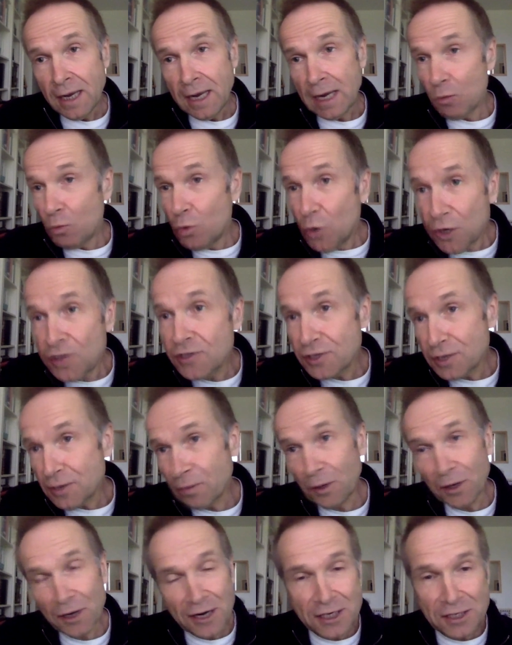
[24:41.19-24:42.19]
It wouldn't
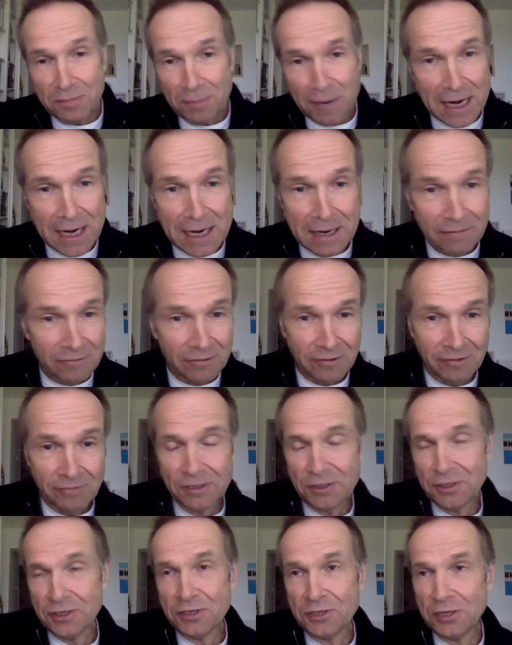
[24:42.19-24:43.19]
surprise me,
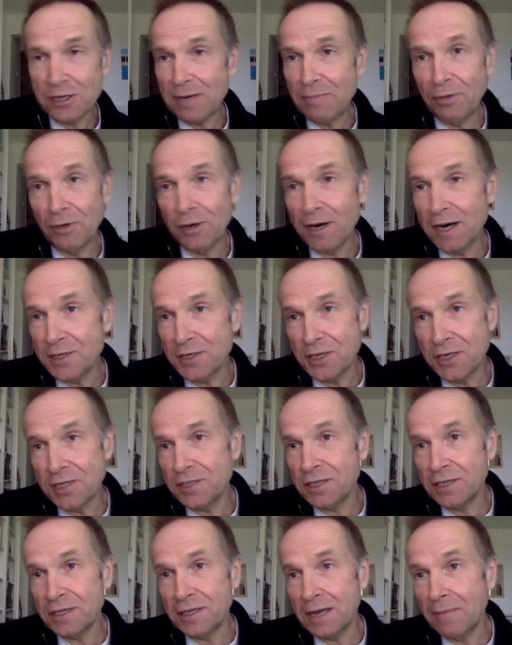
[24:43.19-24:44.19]
to see
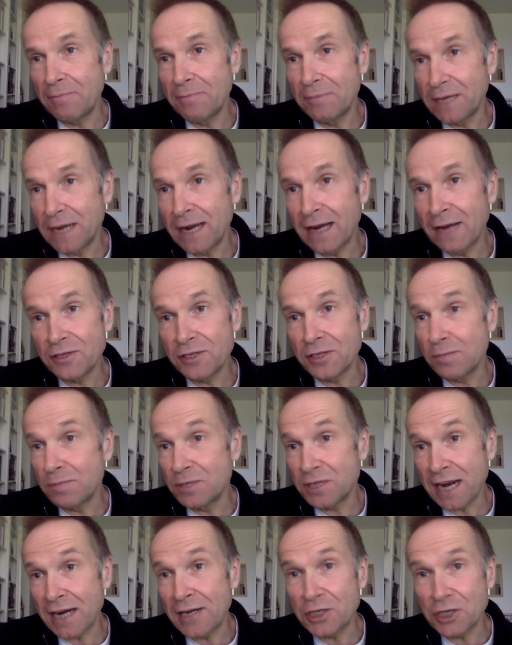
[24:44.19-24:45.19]
prices come down
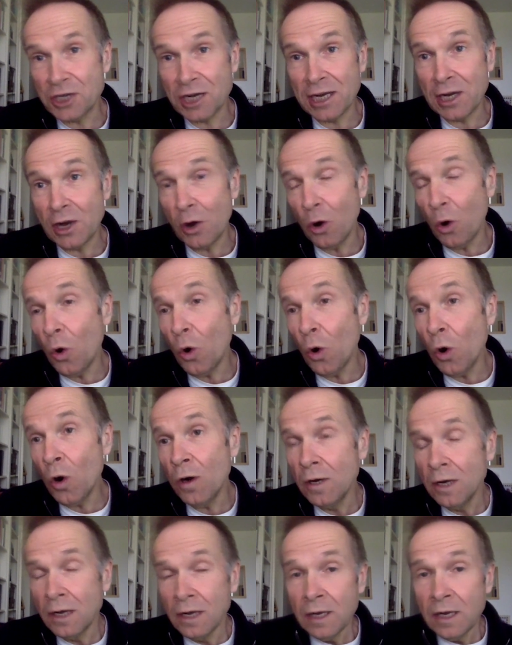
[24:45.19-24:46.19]
substantially, or